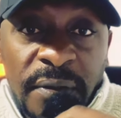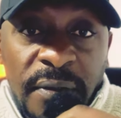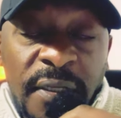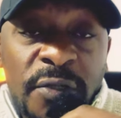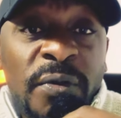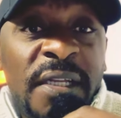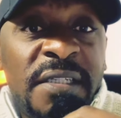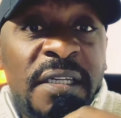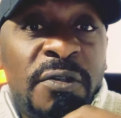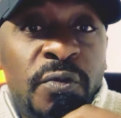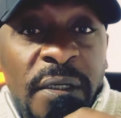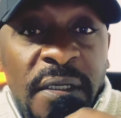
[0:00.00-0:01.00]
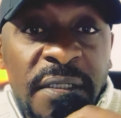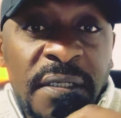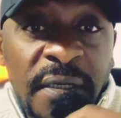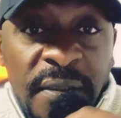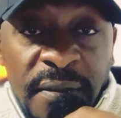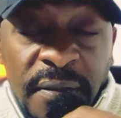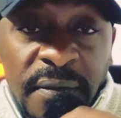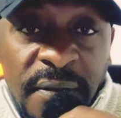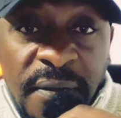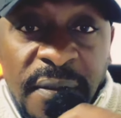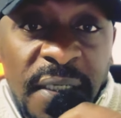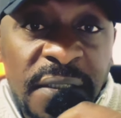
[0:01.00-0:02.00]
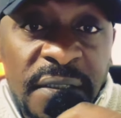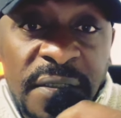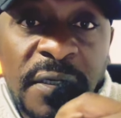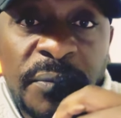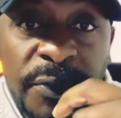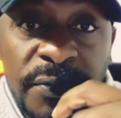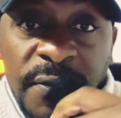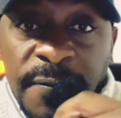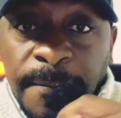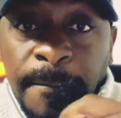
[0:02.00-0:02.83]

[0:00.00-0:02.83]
That's when I started to understand narcissistic abuse.